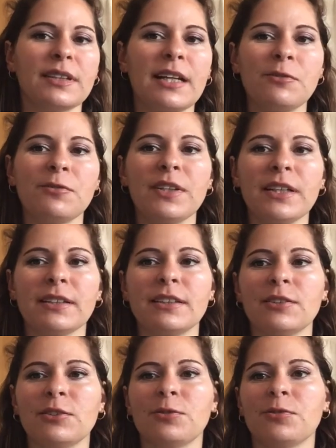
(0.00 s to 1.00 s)
I think
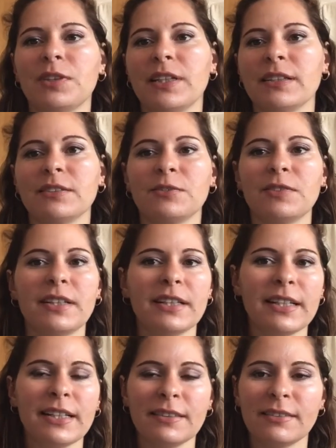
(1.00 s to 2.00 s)
this thing is very
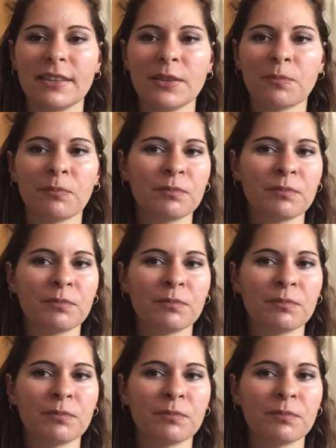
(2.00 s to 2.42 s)
easy.